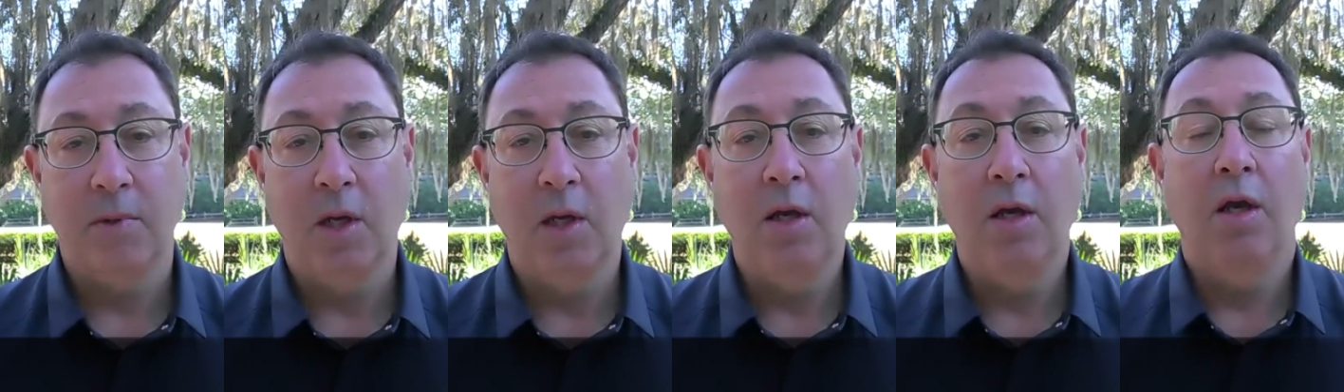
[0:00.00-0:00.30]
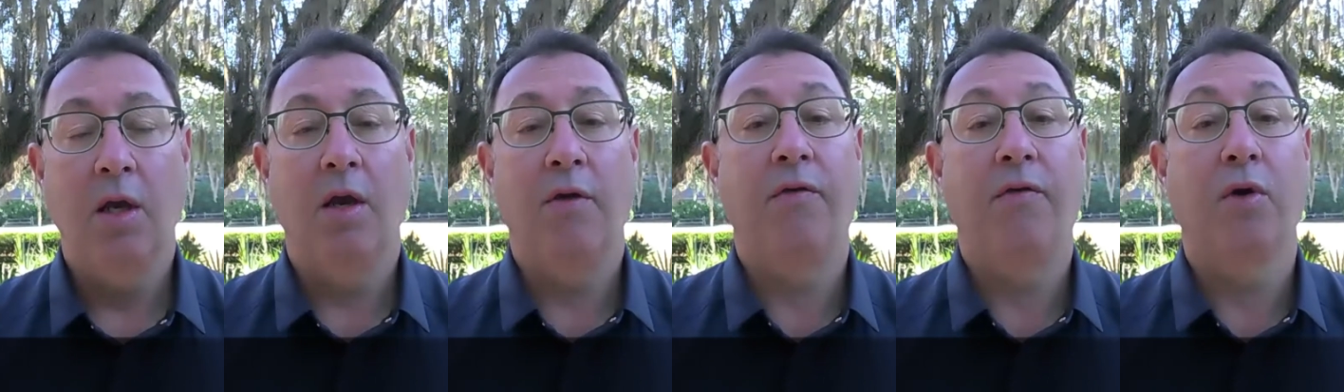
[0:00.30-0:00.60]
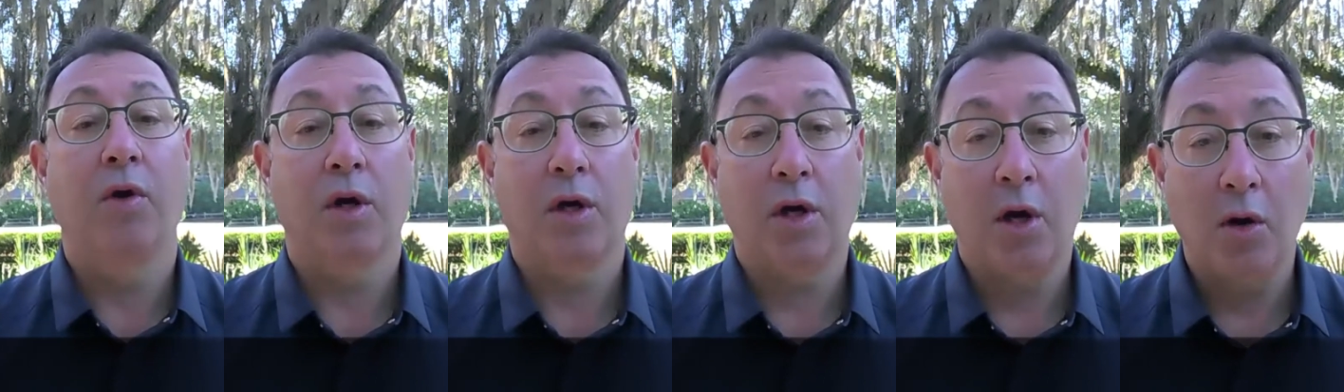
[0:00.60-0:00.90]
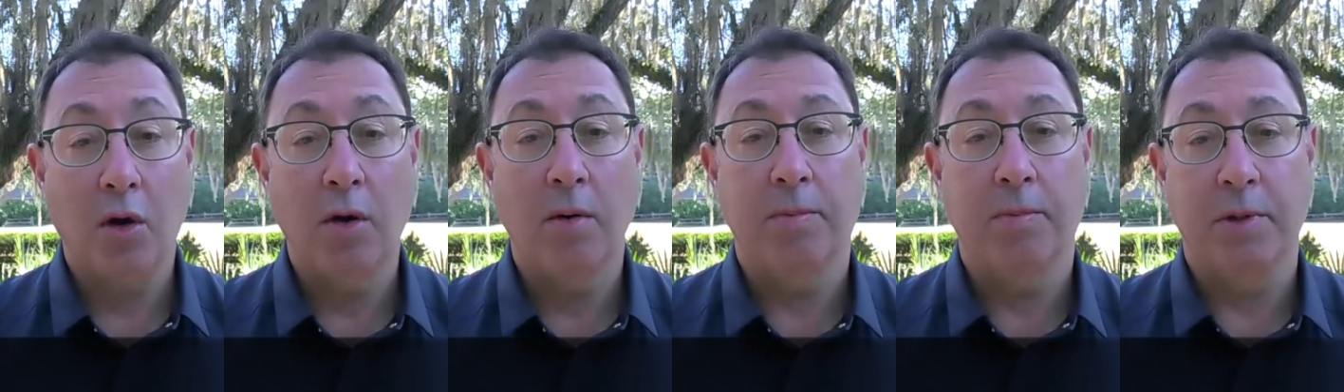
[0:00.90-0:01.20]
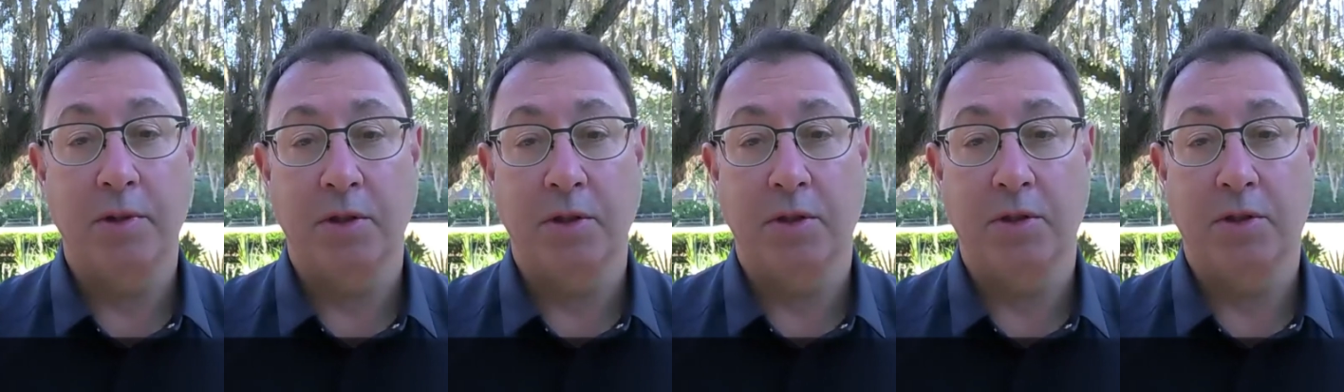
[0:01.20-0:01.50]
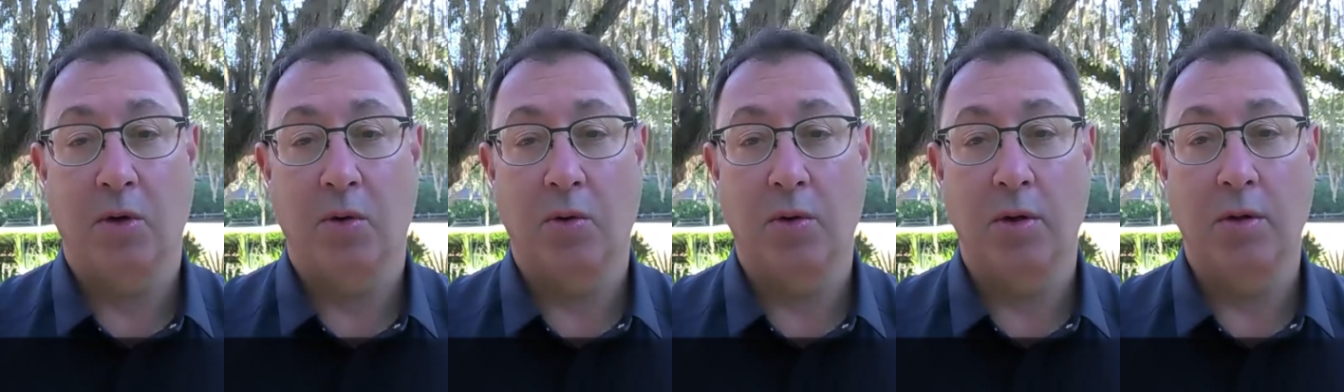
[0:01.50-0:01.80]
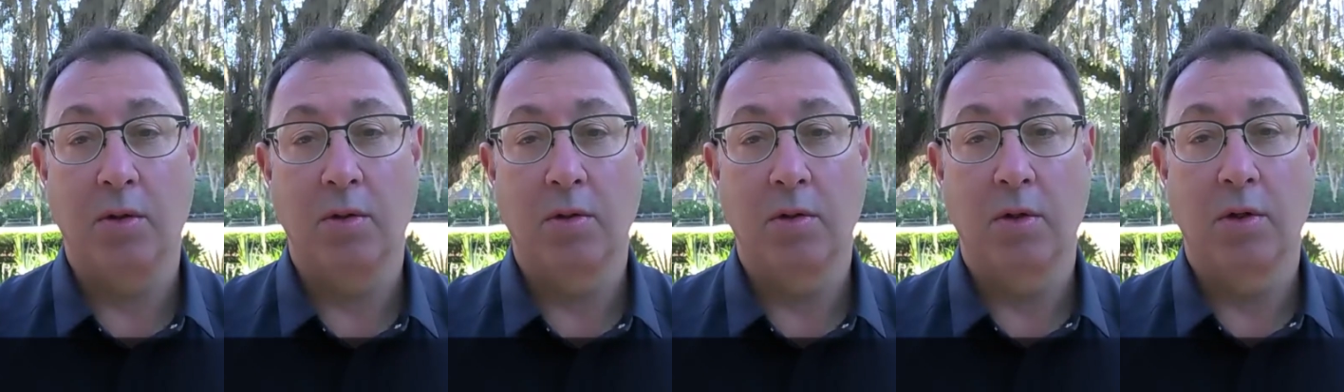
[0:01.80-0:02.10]
If you're a current business
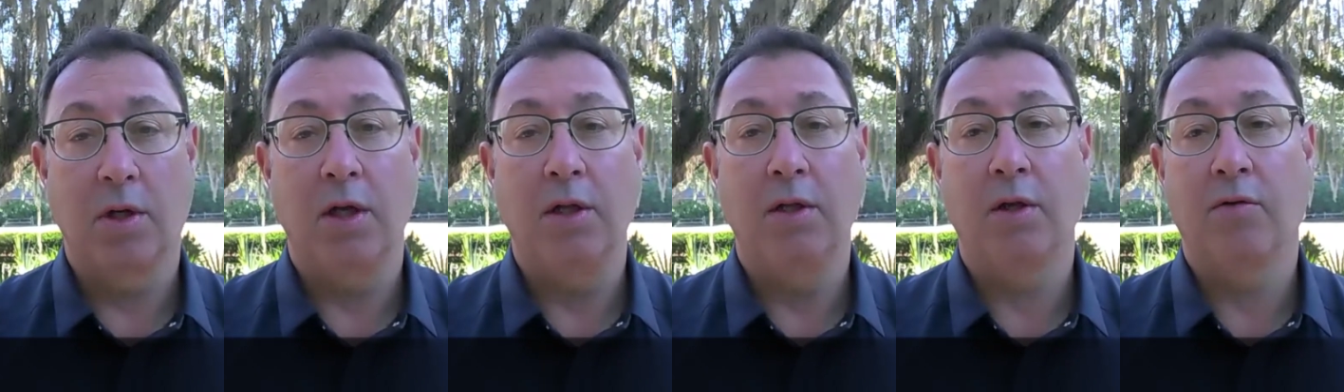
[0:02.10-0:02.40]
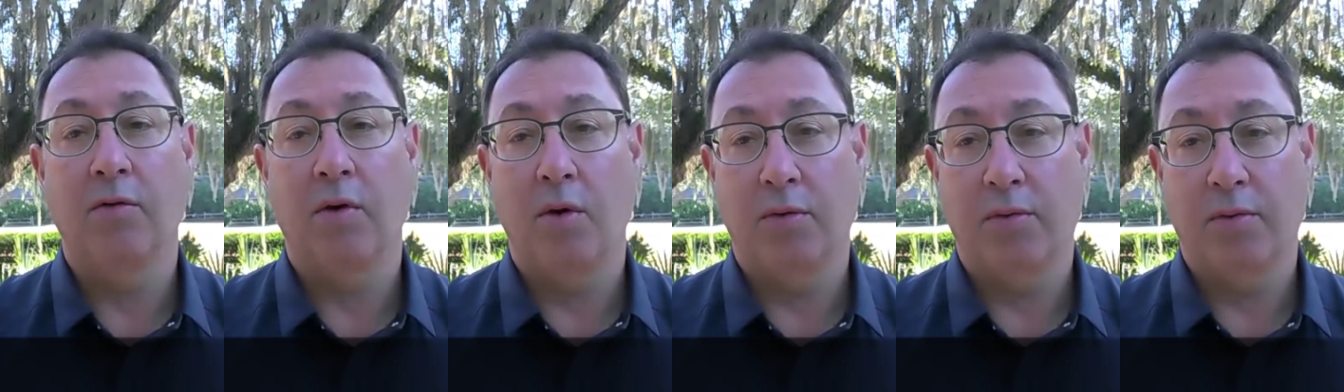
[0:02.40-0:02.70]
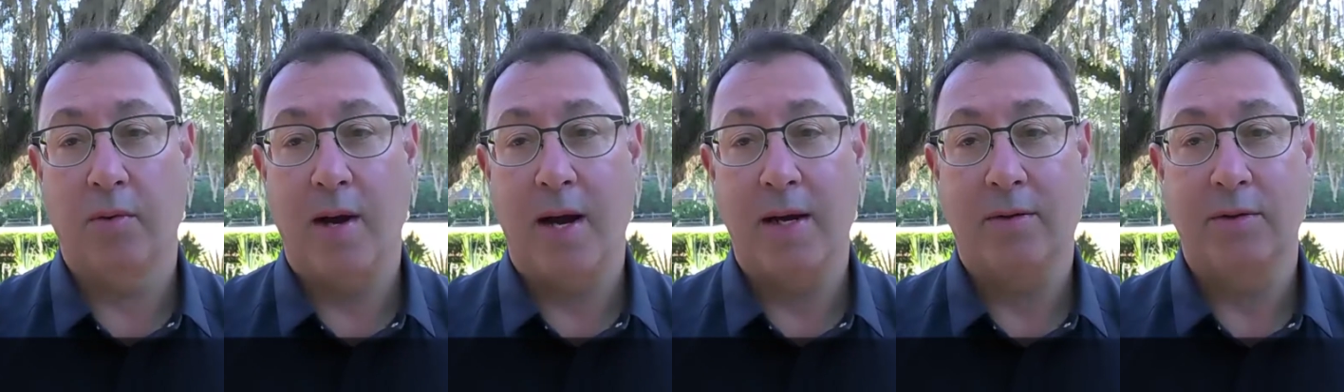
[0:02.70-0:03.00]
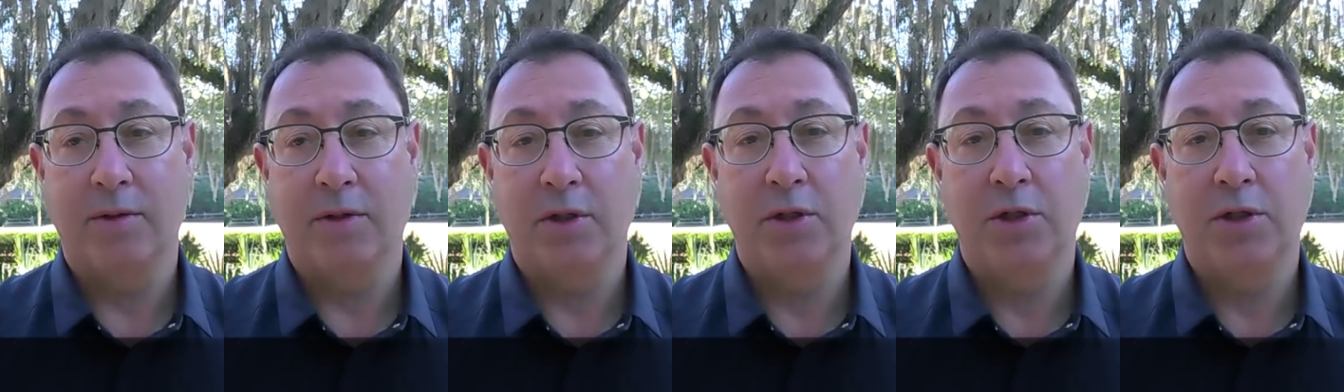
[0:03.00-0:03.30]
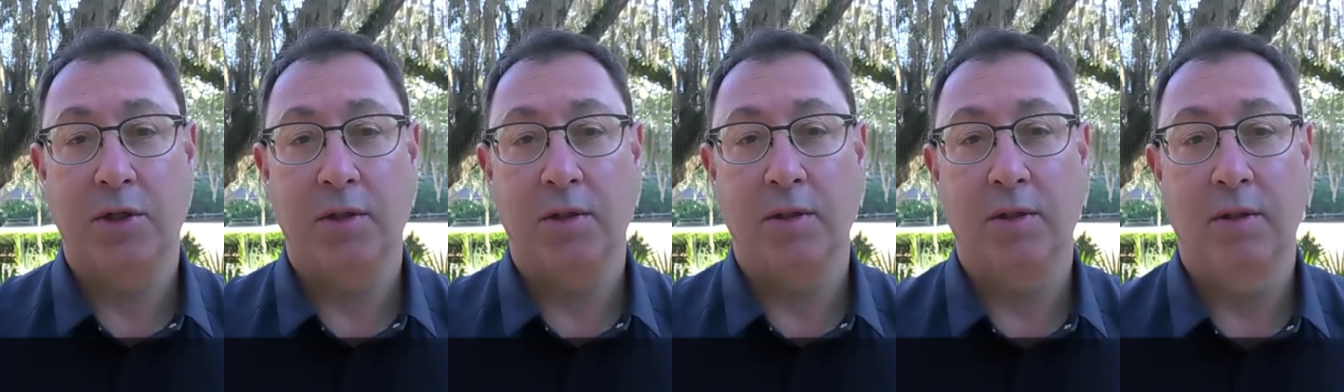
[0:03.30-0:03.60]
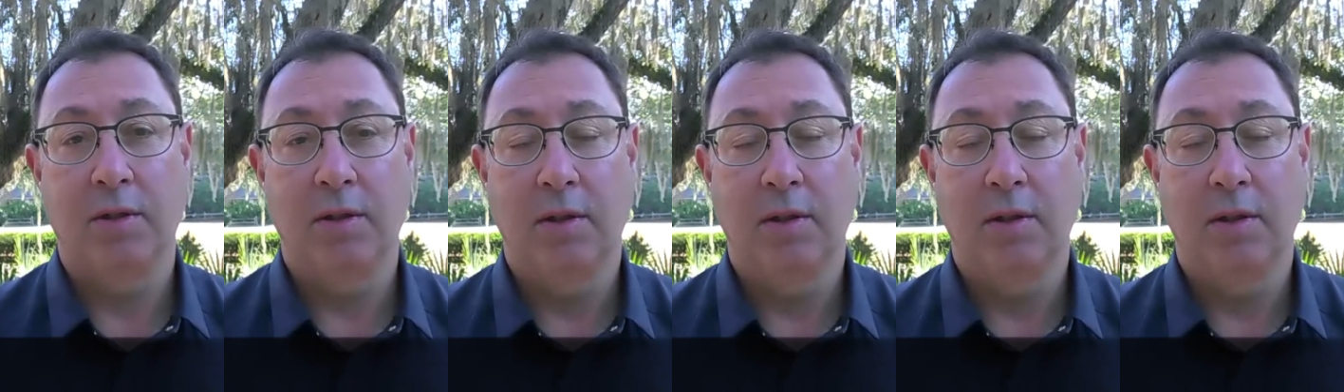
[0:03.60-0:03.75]
owner looking to grow through acquisition,